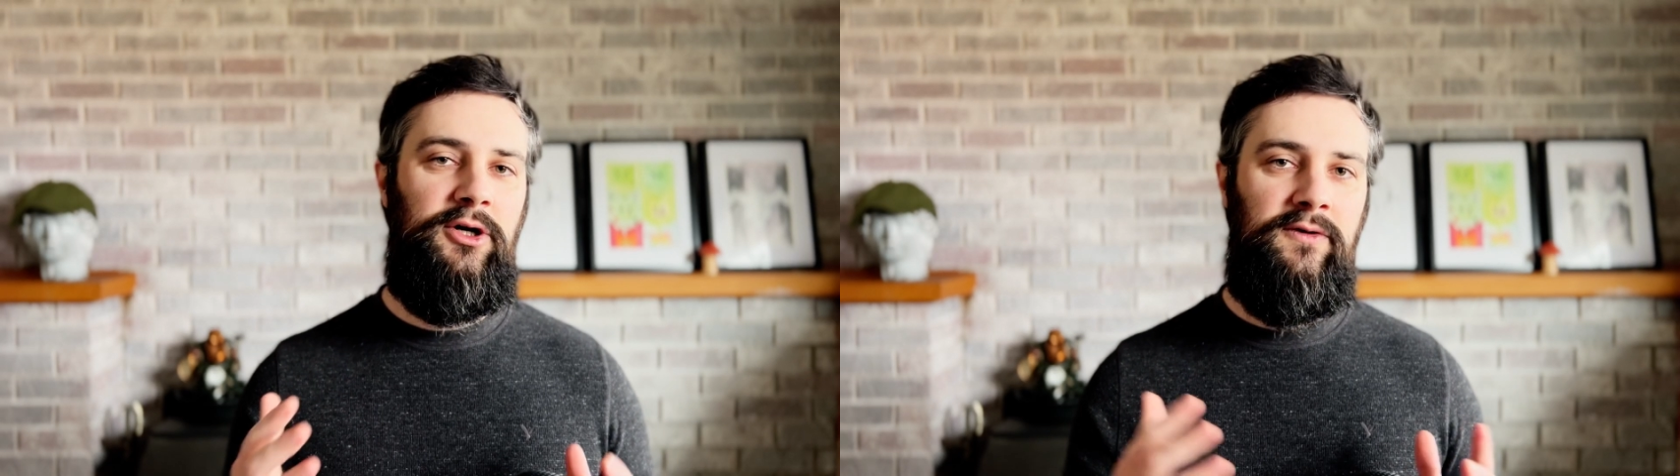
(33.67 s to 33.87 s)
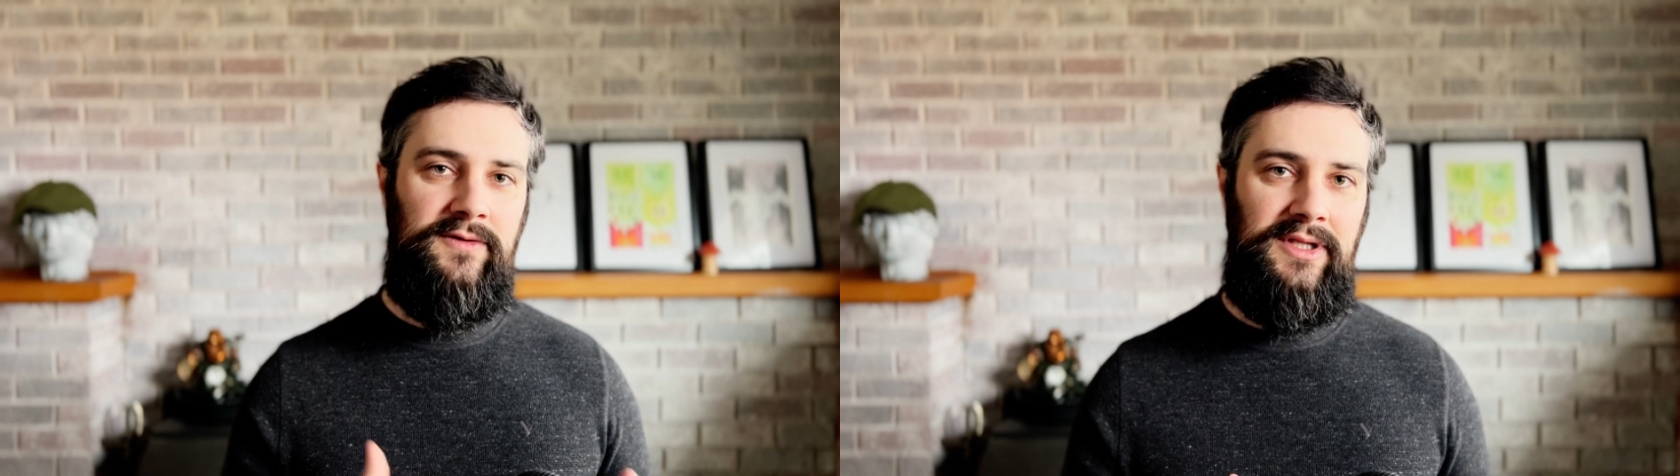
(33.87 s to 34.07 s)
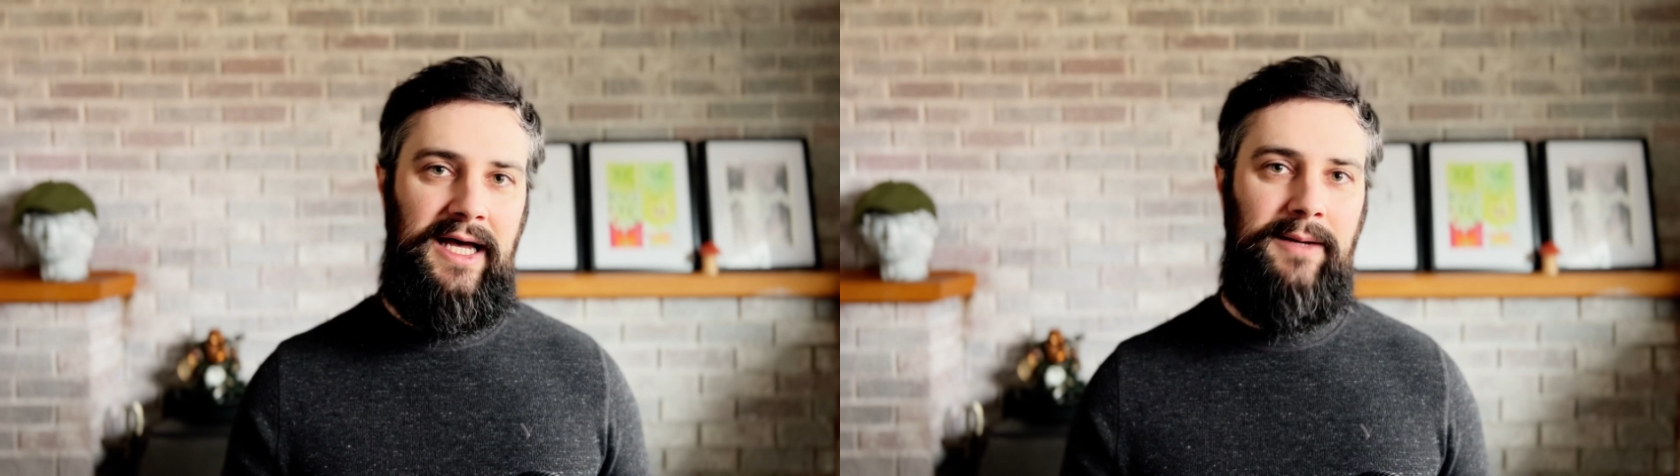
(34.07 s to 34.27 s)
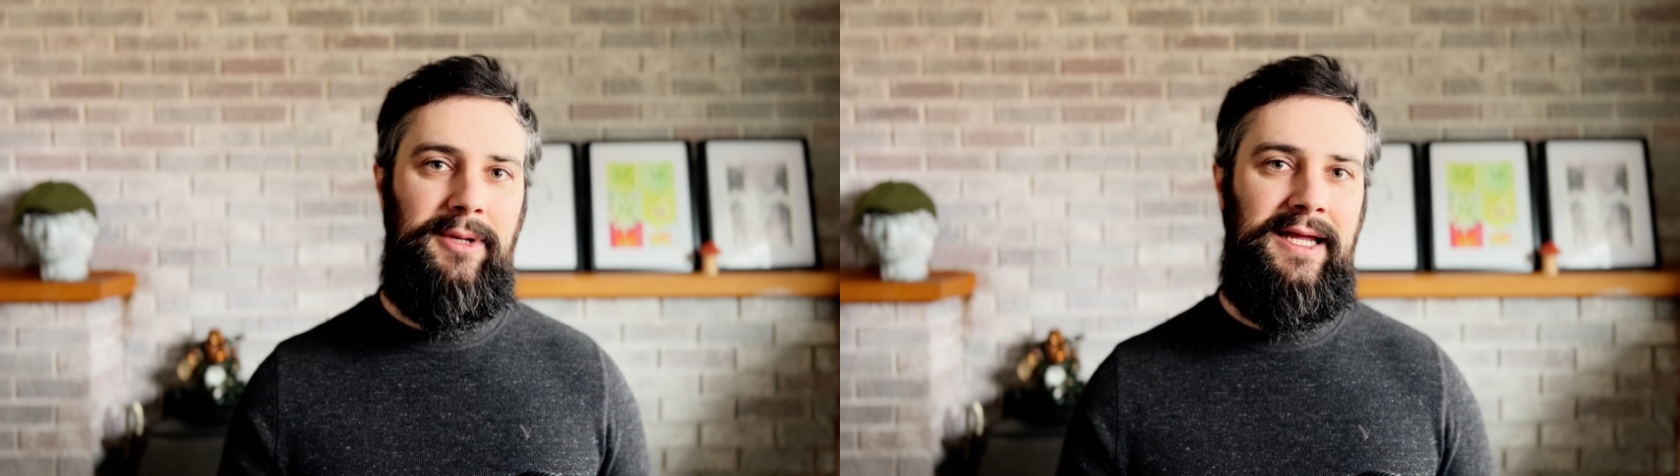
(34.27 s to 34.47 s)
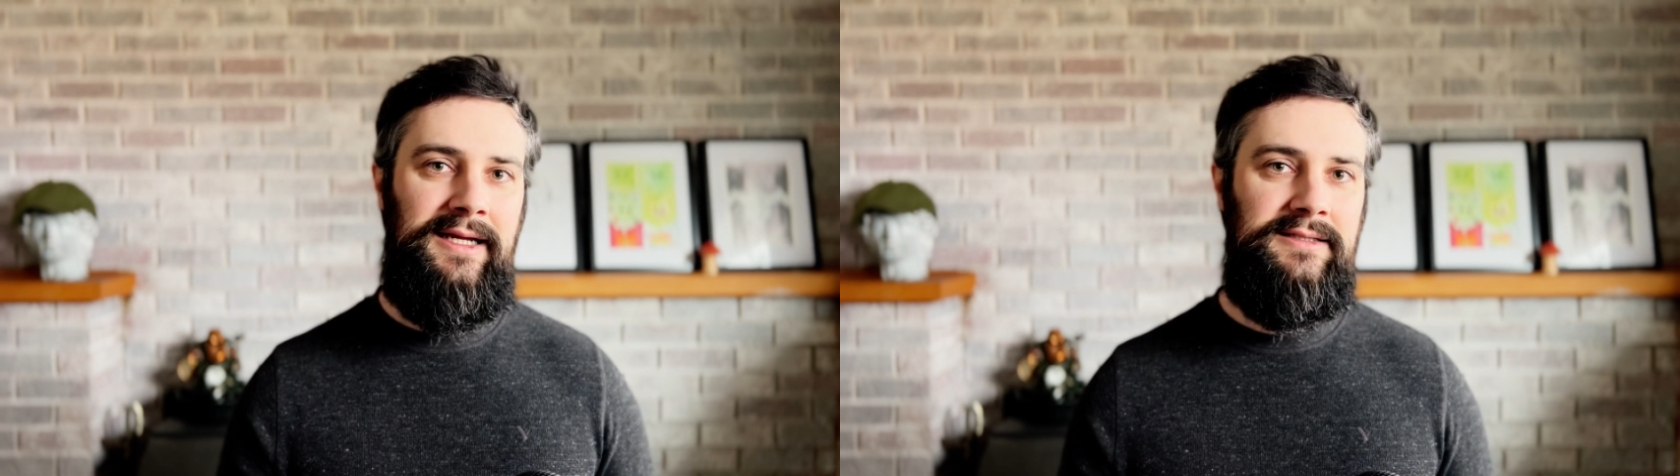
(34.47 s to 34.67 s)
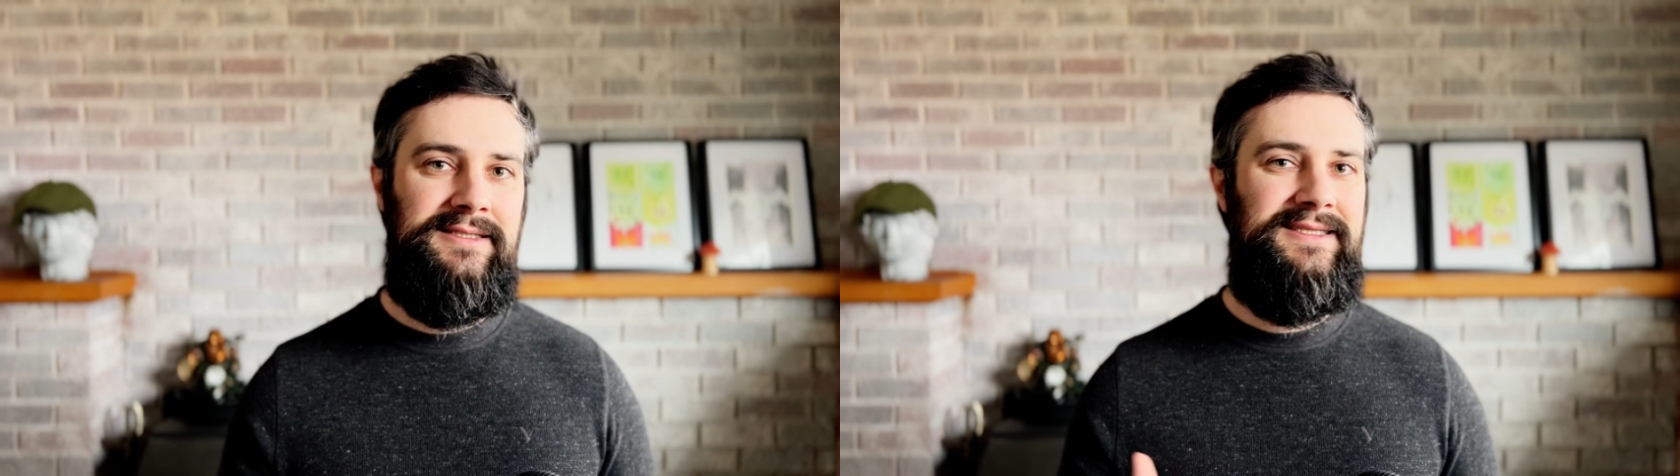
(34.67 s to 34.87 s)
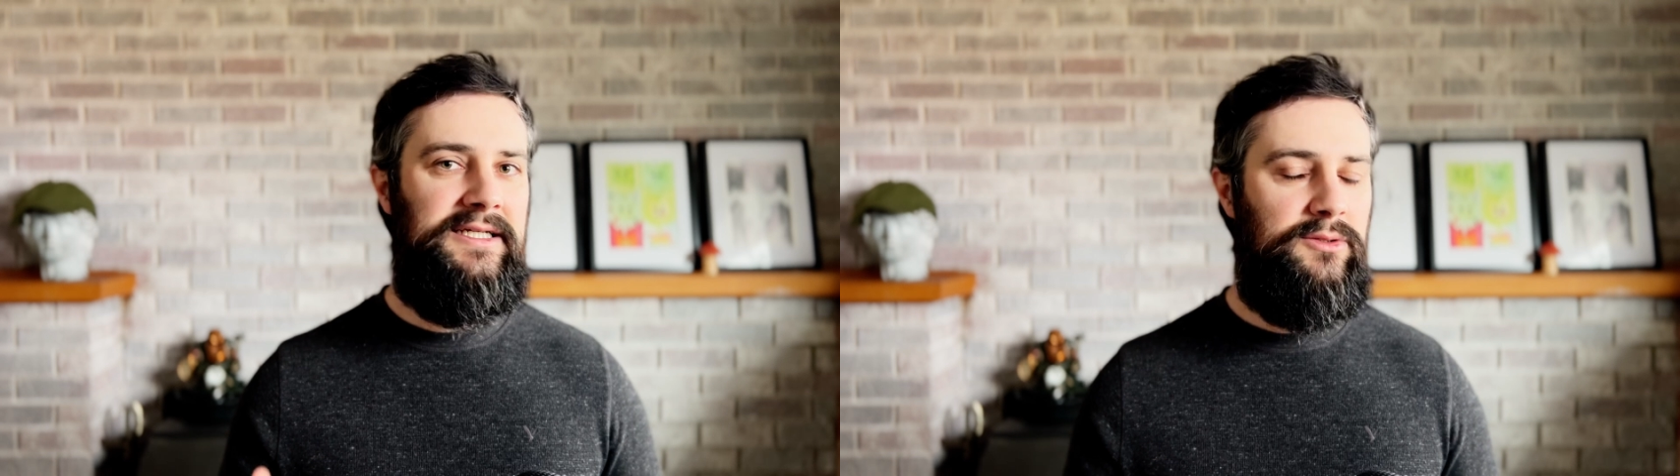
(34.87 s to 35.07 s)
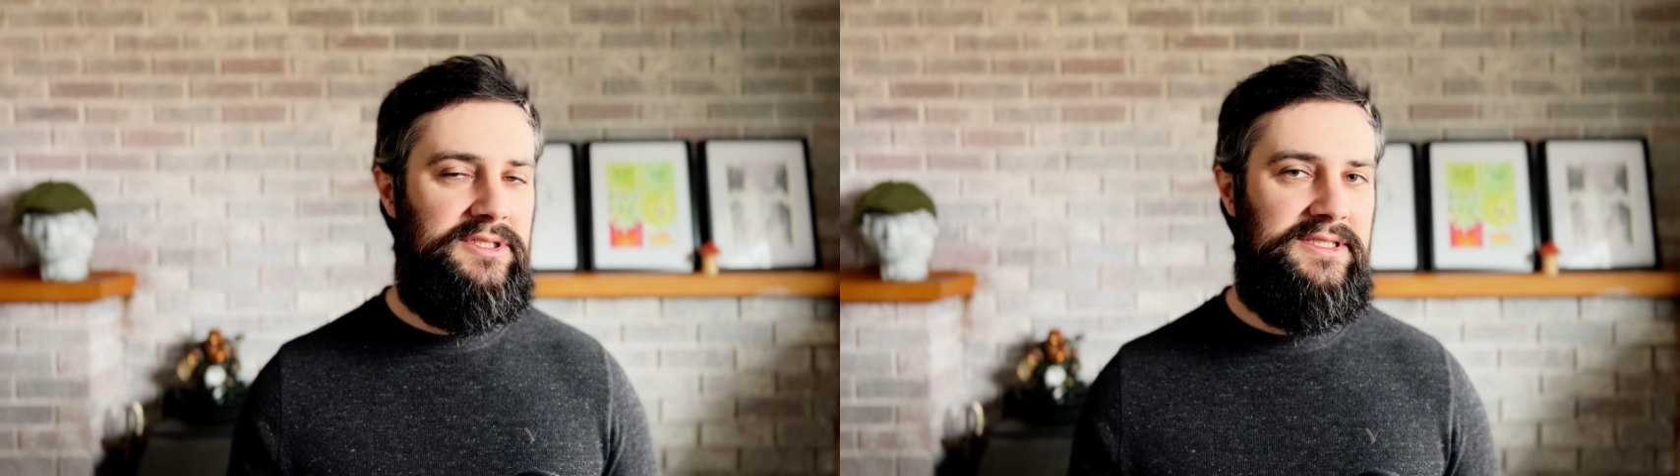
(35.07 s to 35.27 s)
overlap and
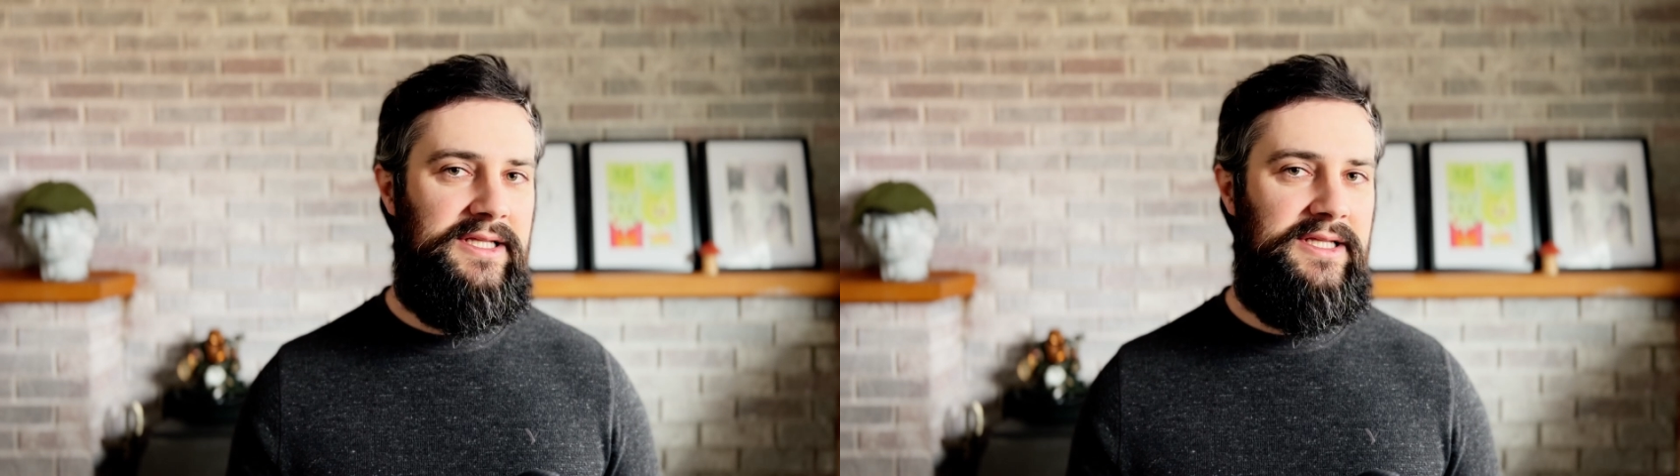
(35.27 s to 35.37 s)
distinguishes